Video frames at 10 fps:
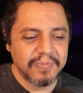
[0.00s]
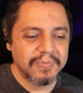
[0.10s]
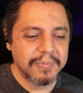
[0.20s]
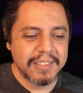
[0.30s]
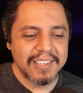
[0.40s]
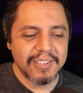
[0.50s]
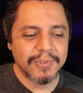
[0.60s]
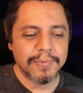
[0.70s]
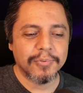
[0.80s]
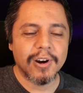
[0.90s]
But then there
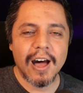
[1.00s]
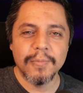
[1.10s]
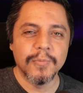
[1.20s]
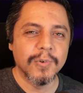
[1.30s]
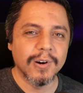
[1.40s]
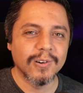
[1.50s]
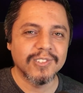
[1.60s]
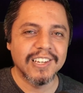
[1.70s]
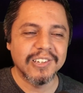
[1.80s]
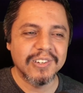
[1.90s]
was a problem where
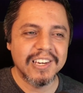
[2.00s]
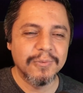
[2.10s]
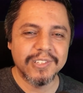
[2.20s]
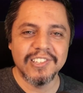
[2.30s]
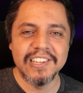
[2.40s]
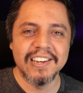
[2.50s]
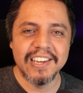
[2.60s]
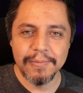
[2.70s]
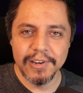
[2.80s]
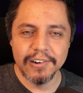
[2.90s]
it's like, okay, what's the
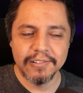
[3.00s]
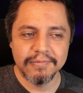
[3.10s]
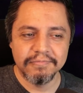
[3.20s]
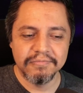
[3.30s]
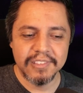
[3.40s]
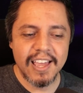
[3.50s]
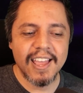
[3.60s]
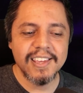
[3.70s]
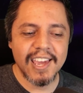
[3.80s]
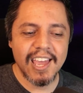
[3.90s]
end game here? The
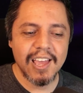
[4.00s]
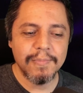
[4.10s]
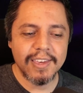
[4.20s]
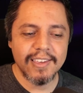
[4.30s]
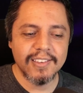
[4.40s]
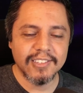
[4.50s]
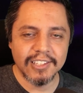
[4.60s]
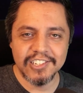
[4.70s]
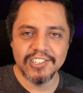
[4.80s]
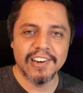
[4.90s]
end game is the
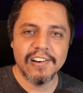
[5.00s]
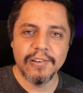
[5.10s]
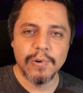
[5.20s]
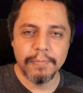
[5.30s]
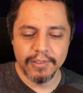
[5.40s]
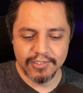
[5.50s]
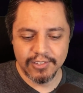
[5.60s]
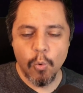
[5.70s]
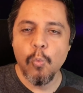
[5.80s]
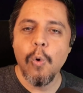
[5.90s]
legendary
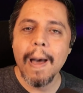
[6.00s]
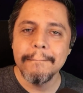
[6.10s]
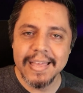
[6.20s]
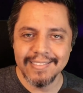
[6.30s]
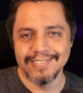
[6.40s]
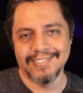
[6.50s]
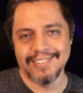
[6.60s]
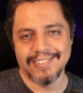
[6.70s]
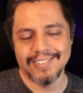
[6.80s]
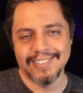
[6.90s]
weapons.
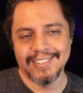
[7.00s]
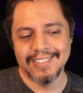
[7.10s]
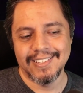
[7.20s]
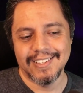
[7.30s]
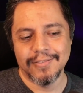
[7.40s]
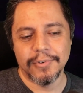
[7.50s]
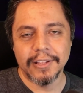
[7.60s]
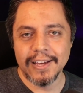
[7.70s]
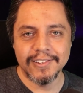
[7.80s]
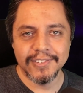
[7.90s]
Weapons.
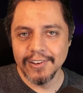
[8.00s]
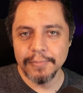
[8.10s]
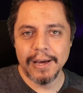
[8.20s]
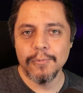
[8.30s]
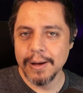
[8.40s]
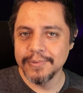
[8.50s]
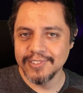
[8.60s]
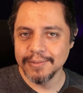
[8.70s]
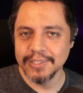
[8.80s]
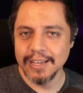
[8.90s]
Fallout is all about
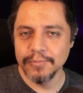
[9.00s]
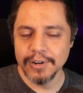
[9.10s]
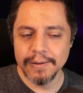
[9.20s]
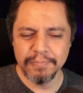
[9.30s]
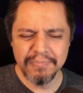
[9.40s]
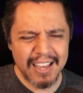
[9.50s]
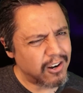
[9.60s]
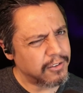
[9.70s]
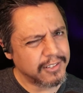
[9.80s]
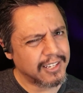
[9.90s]
weapons sometimes, right?
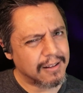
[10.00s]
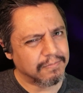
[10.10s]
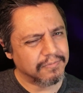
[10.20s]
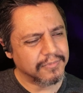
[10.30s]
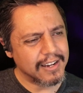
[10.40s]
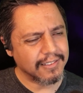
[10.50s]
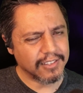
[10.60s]
Not all the time, right?